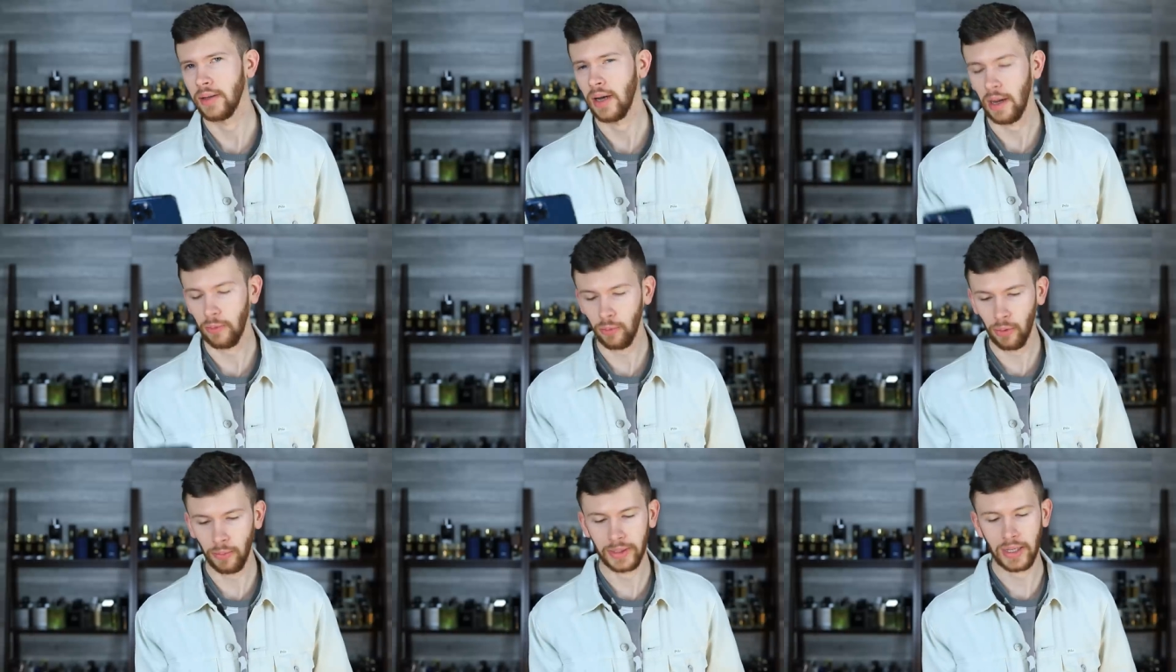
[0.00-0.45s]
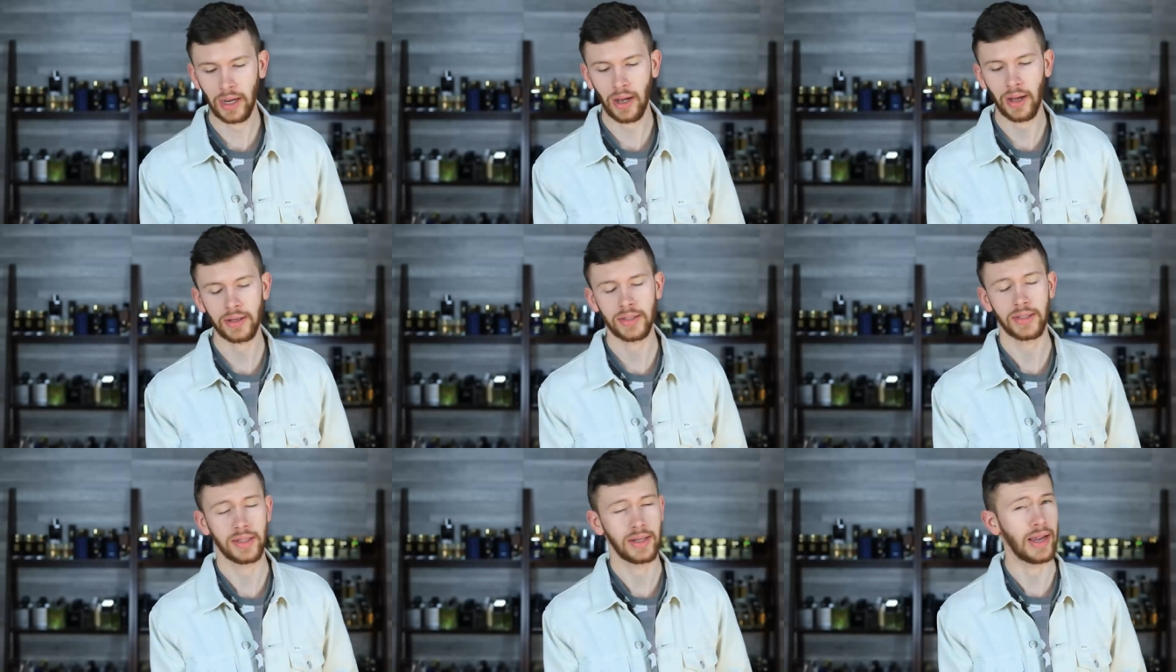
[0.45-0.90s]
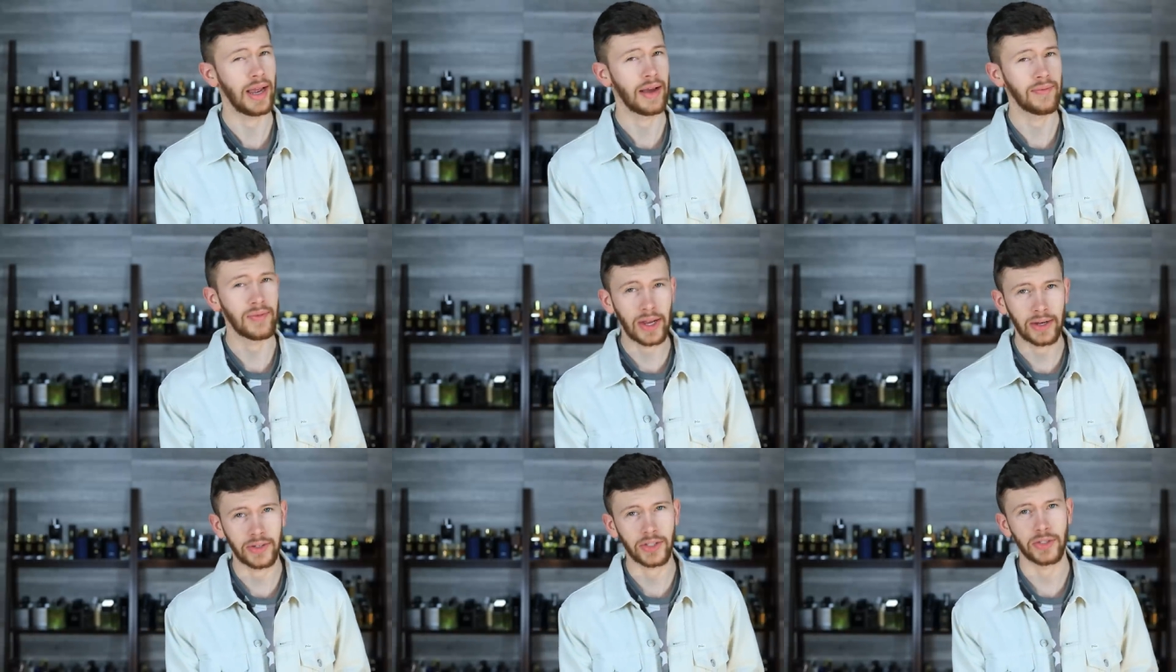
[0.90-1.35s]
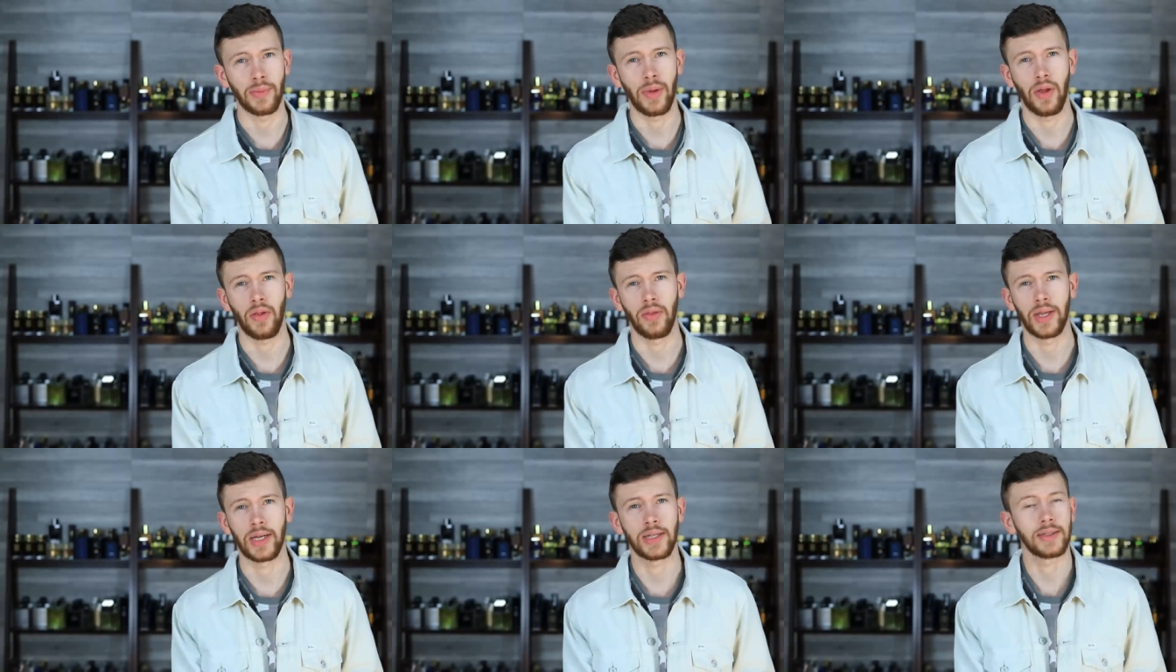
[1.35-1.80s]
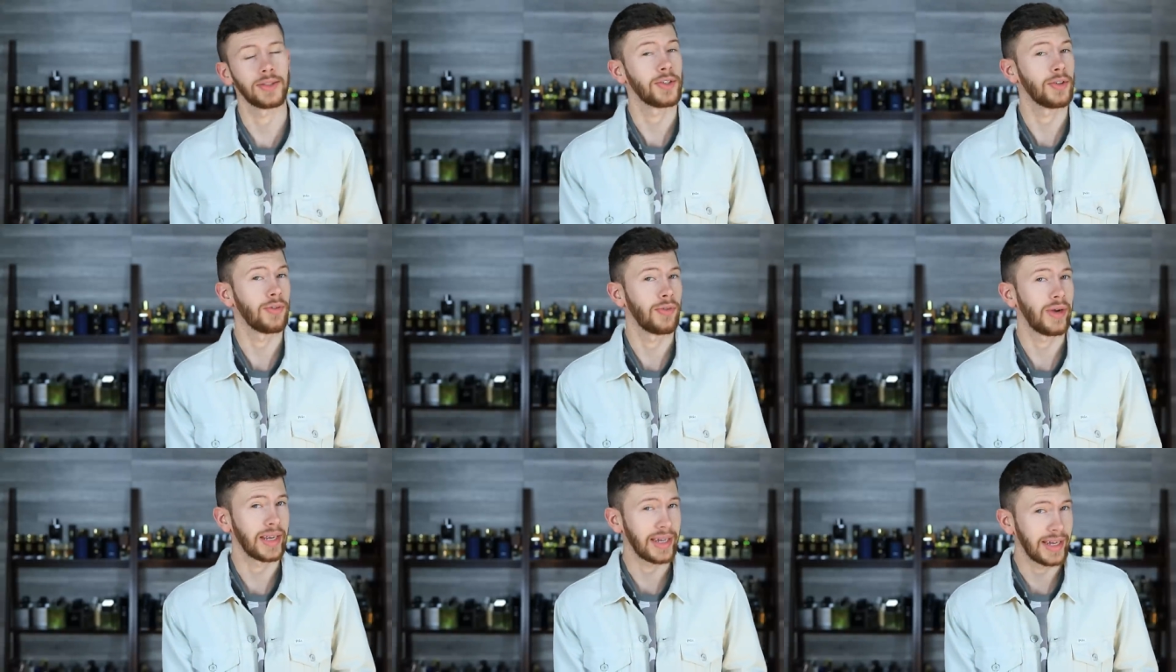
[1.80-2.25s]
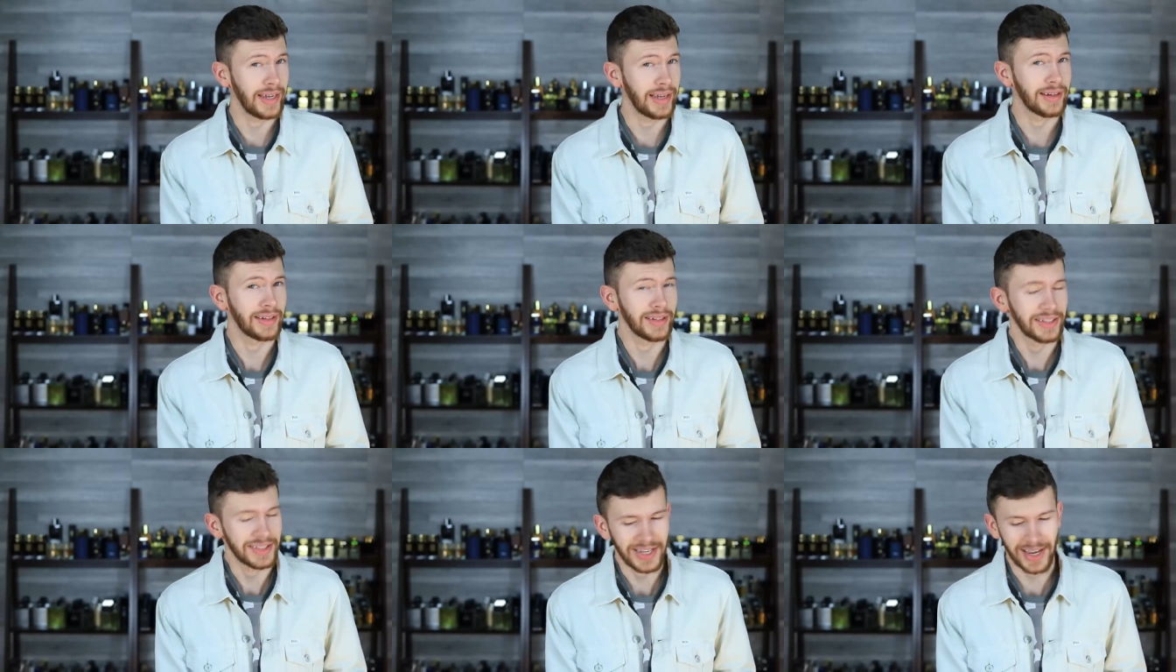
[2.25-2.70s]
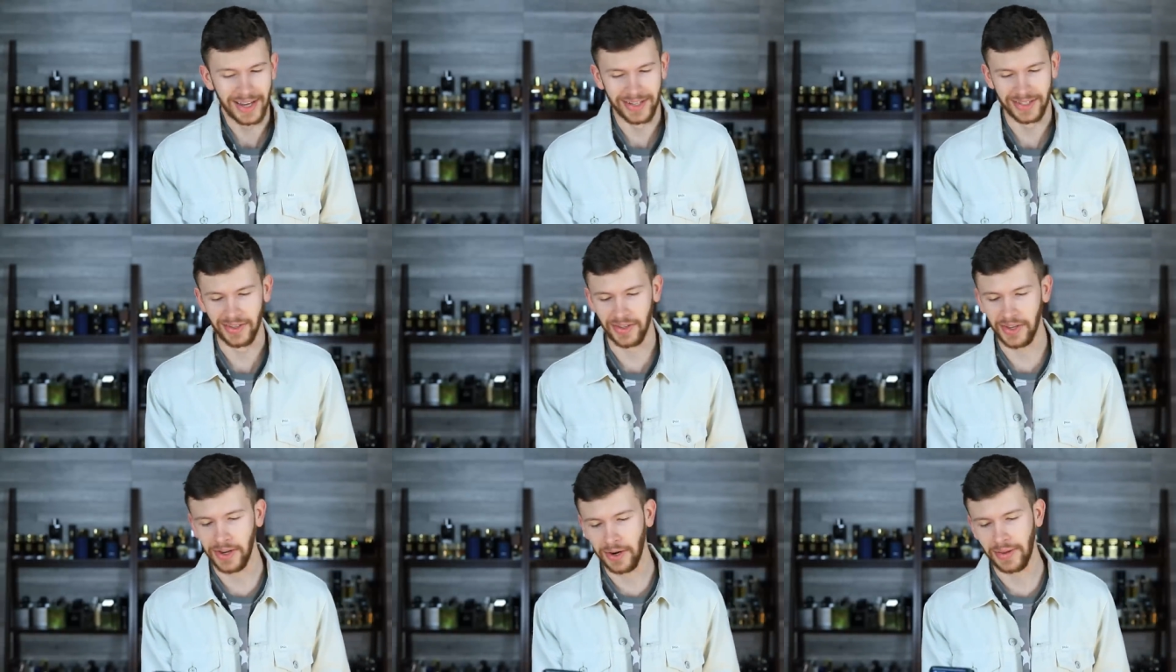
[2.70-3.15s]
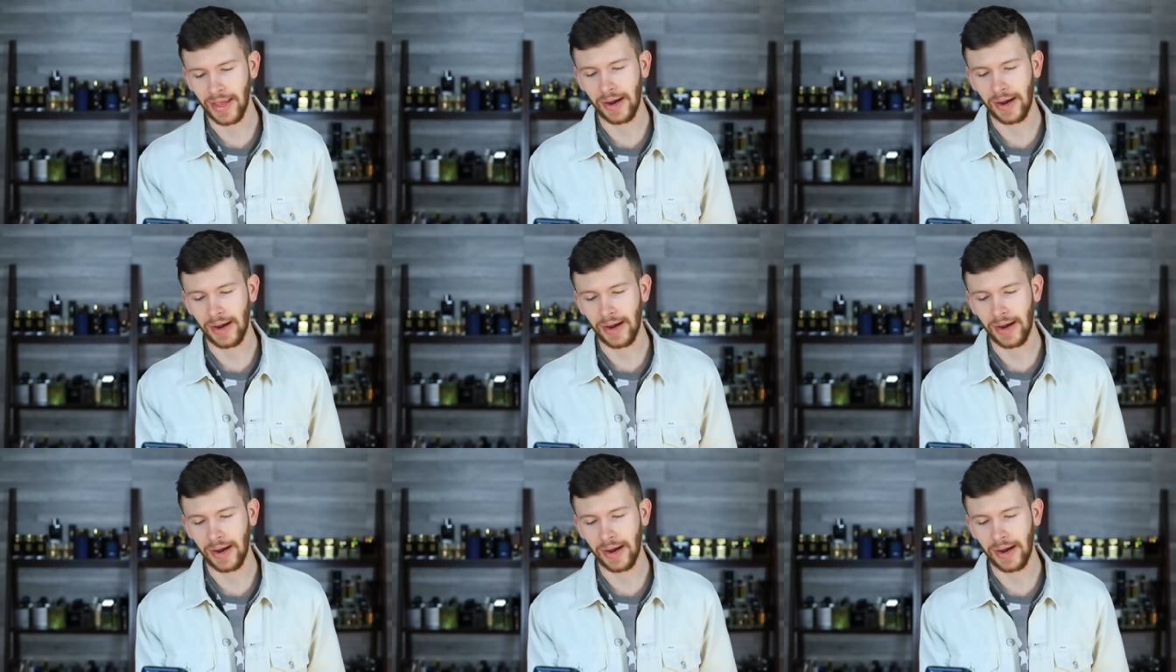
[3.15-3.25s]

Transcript: I will be honest, I have not smelled that, so I can't attest there.